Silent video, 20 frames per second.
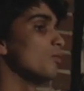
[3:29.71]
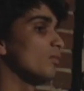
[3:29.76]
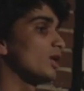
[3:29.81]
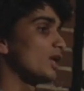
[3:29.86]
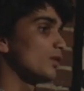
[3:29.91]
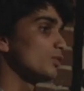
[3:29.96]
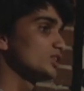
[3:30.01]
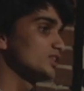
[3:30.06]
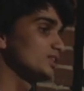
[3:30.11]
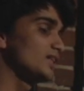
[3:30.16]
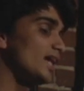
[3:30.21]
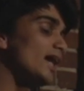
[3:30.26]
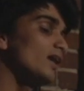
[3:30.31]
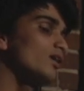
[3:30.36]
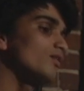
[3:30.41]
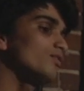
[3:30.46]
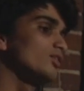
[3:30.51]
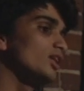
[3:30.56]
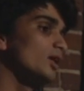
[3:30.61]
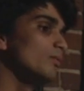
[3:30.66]
But I was scared
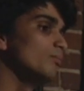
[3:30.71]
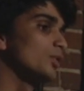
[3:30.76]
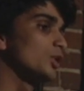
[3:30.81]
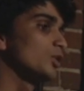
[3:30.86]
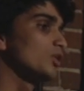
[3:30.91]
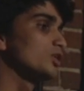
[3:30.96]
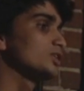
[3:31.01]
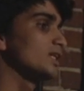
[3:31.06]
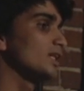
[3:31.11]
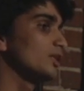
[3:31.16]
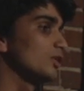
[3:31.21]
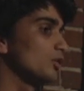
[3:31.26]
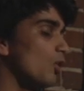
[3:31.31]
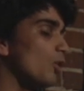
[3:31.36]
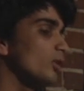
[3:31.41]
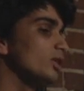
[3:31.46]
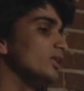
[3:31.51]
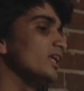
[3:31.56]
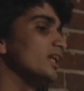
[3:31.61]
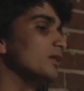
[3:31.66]
of them because I
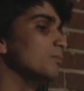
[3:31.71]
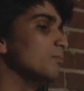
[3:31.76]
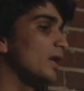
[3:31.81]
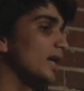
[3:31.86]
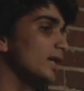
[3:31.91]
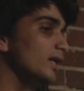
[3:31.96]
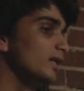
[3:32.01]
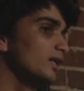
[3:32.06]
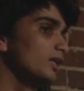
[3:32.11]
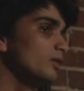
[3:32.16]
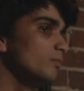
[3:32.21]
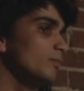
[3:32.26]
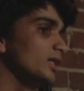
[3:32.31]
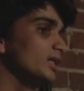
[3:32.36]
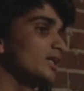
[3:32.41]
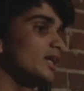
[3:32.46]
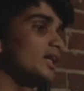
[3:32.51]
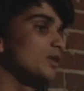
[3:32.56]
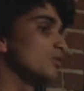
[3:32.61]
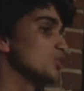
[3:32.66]
thought they reminded me
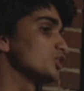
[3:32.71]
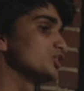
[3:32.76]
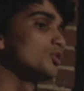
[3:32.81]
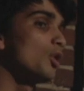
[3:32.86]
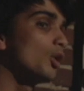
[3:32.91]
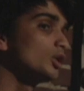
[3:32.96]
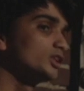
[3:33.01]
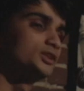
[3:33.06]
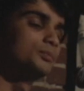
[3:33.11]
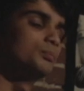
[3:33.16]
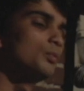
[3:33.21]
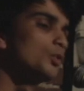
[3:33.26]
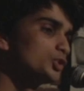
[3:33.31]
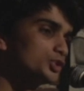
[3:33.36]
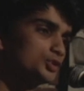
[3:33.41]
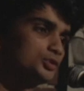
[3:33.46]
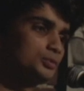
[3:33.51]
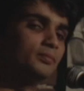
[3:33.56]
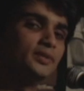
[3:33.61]
that I was not supposed to